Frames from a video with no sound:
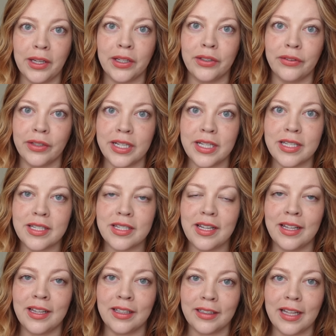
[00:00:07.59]

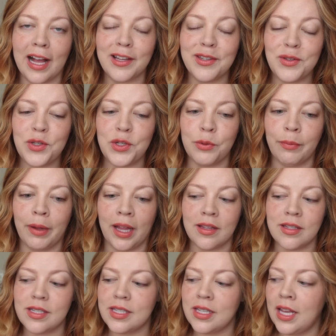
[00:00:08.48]
Goodreads in the last two
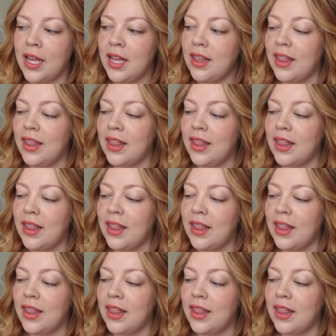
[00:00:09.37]
months